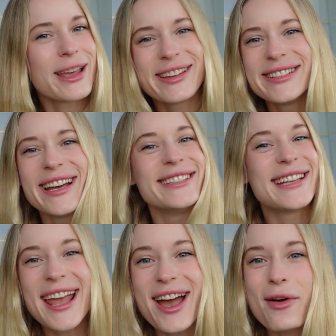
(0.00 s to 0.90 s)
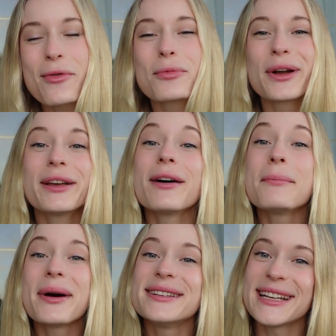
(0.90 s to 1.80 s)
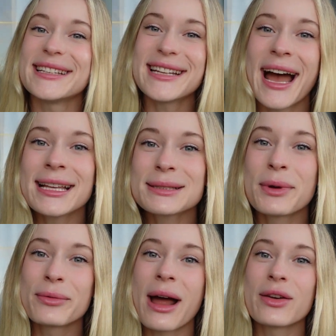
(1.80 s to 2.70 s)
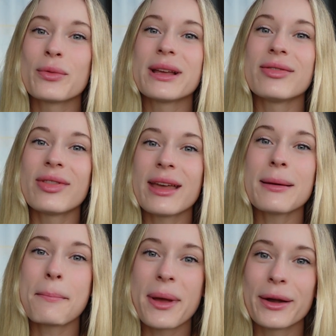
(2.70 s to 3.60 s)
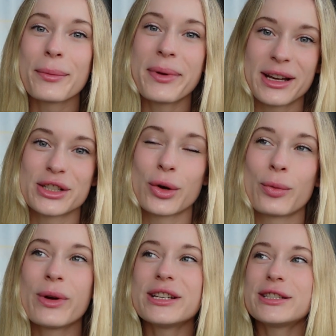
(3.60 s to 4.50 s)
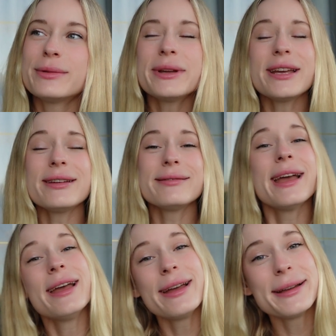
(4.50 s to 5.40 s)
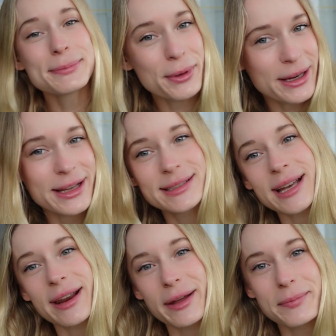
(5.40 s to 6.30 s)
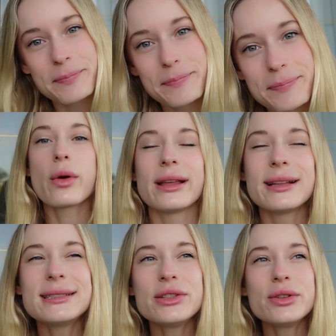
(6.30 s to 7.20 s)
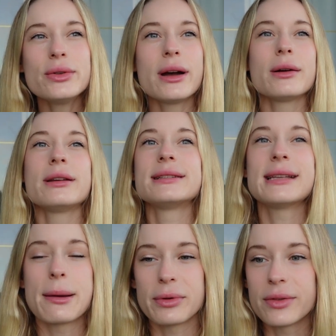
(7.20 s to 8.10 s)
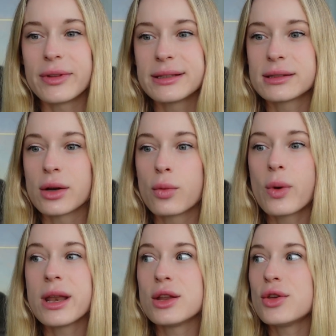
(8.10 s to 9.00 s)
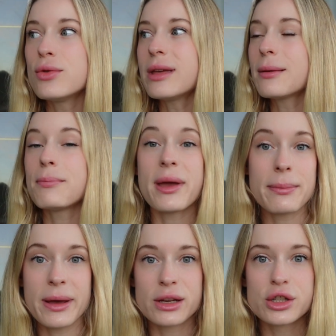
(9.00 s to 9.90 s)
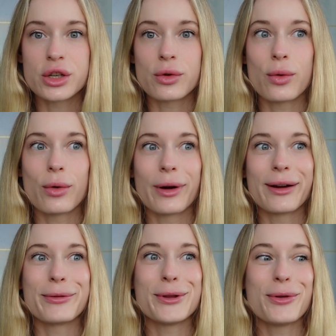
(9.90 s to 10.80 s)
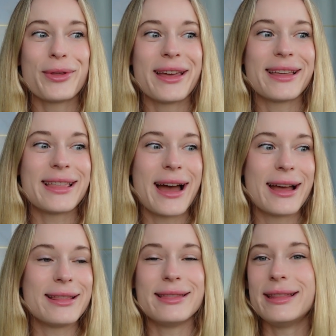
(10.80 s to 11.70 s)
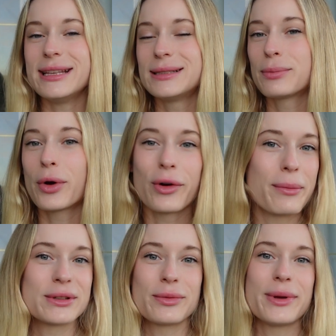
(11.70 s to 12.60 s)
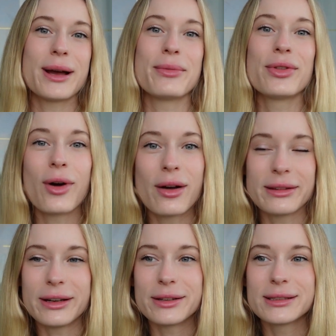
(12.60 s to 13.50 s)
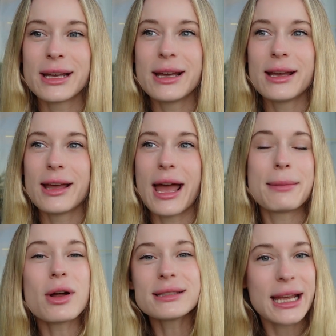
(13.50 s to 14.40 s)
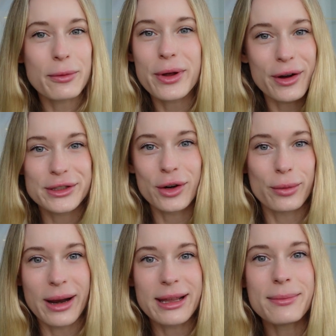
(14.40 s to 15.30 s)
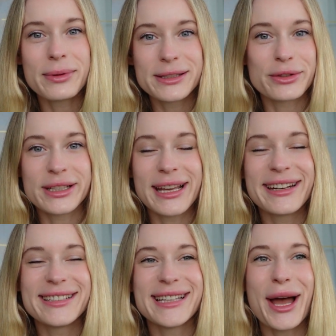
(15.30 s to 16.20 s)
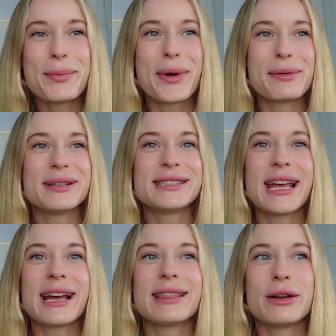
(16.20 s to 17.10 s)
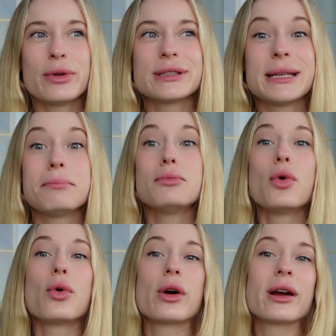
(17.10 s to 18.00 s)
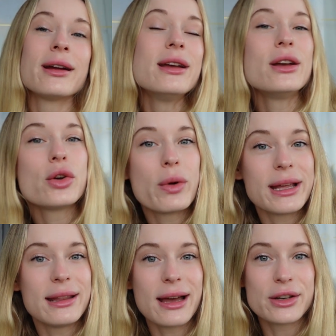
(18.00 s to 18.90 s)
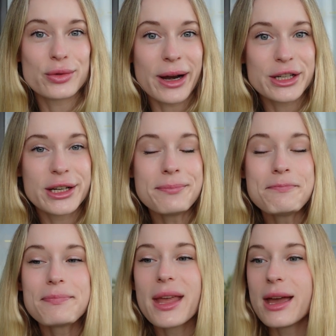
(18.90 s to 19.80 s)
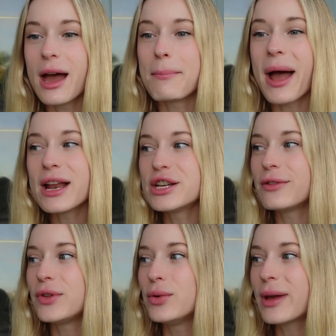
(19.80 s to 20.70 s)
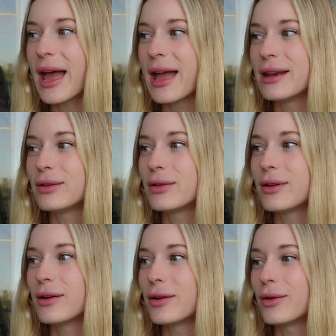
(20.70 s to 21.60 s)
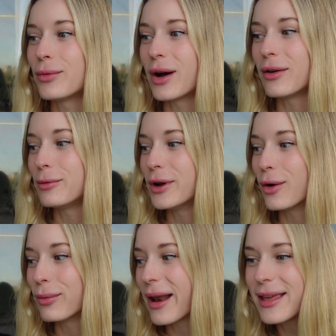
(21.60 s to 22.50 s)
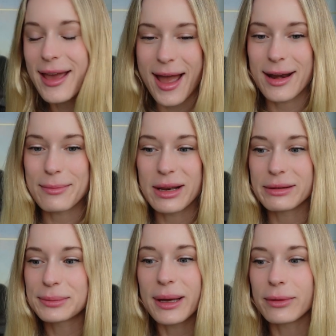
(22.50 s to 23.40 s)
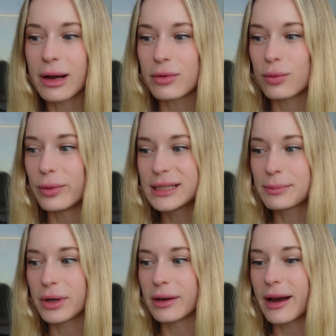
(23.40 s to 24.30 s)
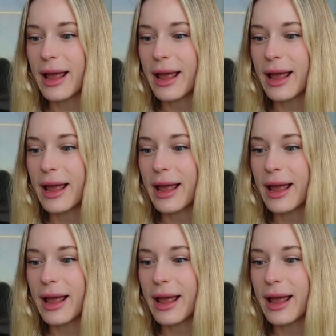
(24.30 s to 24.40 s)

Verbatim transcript: and day out working on mundane tasks, but rather we can think bigger picture, which to me is pretty exciting. Okay, let's do an example of this though. When you think big picture or when you think that these programmers become thought leaders, and I'm not saying we aren't already, please don't take it as that, but I'm just saying I think we'll see more going in that direction. Imagine if you can, well, we already can. I mean, I was playing around with Whisper